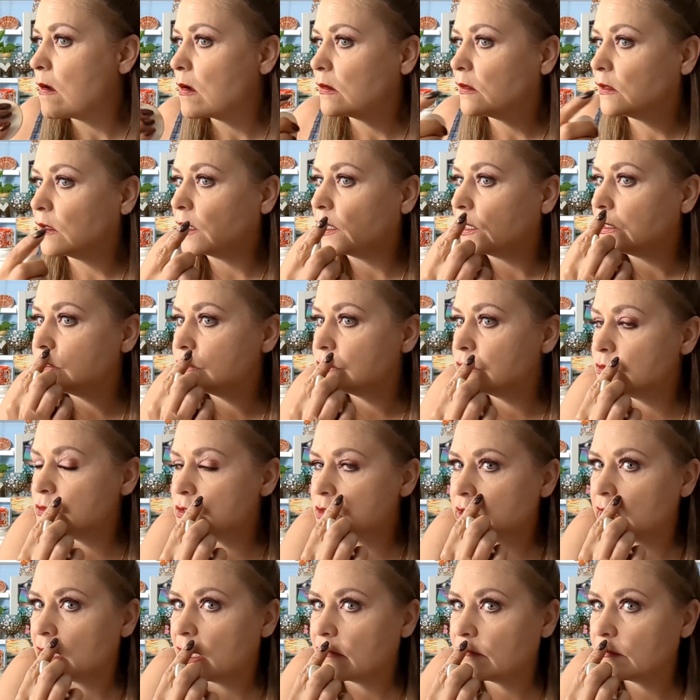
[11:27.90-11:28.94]
Now, I do
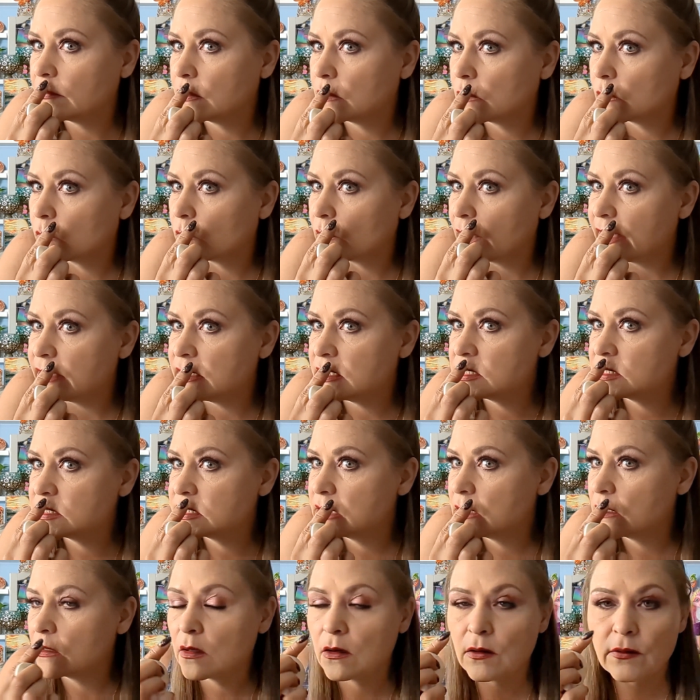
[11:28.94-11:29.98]
usually have a little redness
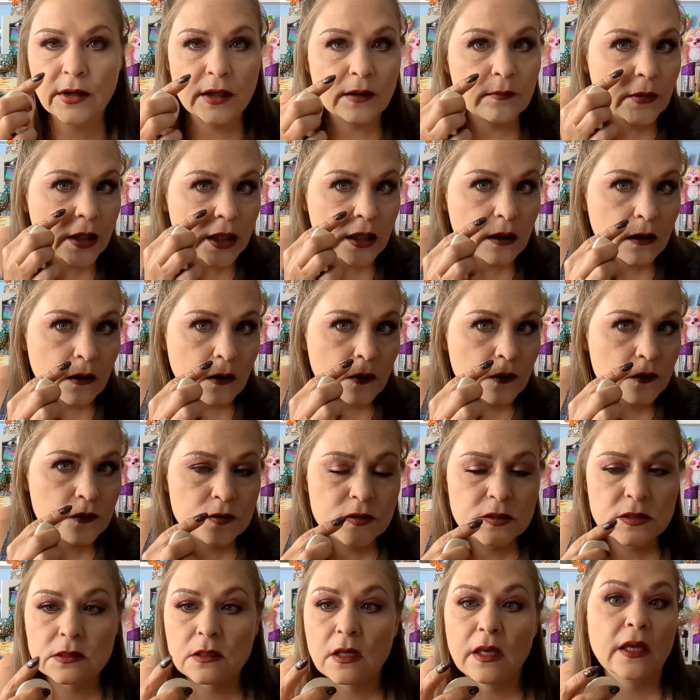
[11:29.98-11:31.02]
here around my
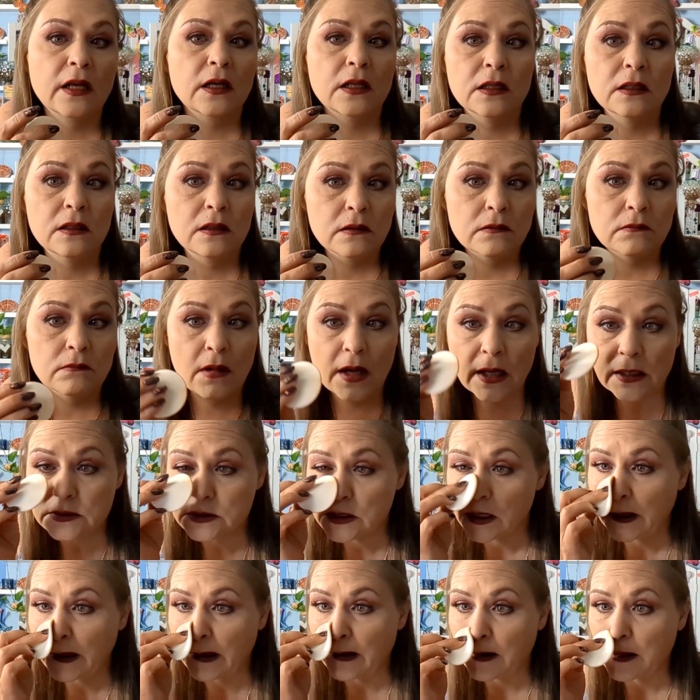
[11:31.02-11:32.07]
nose, and it
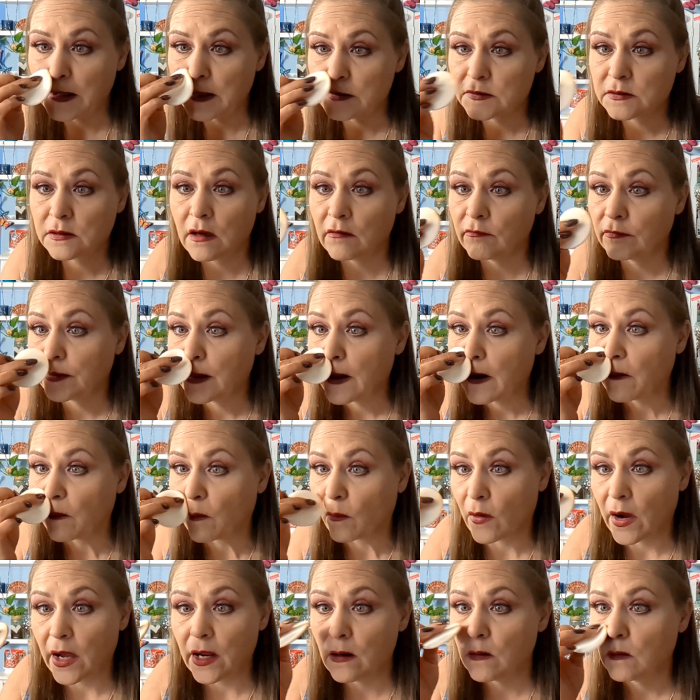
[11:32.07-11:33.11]
actually just covered that
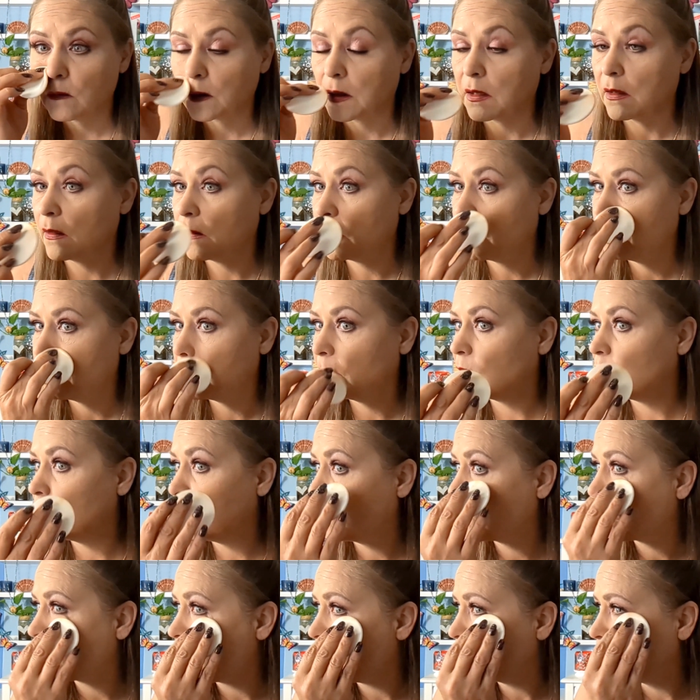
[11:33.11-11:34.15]
right on up. No
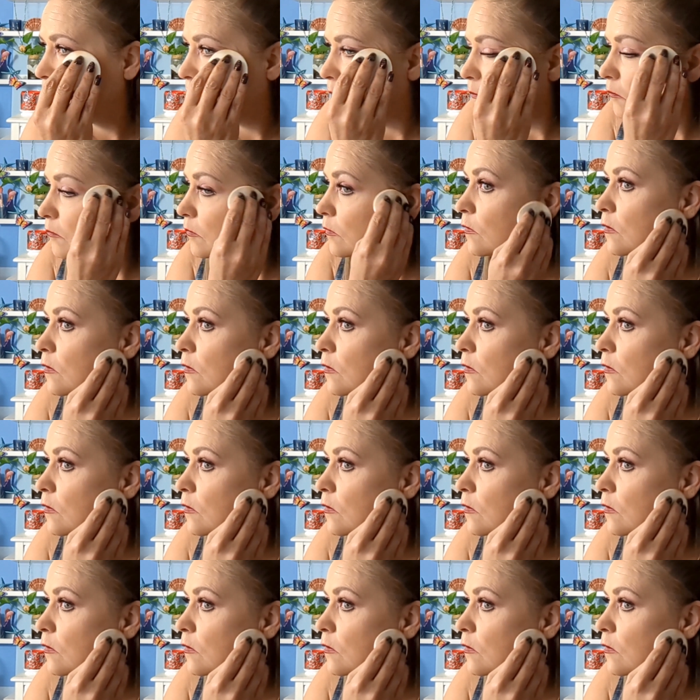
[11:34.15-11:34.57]
problem.